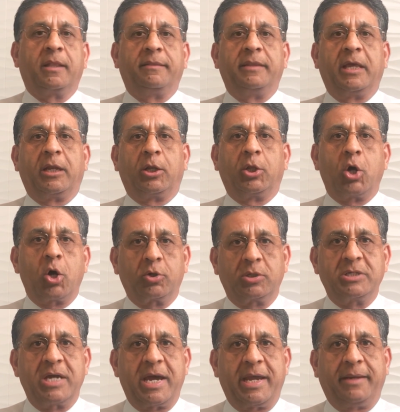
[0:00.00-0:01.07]
Then a lot of
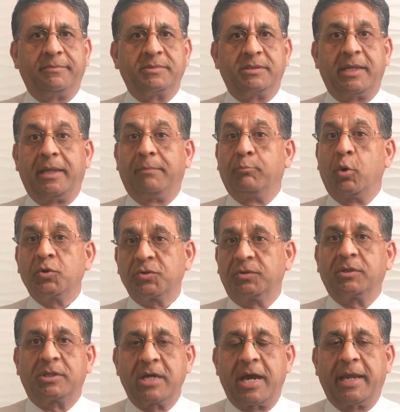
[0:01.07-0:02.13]
times, and most of
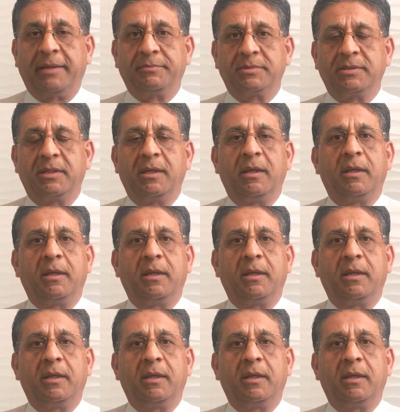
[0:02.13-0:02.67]
the times,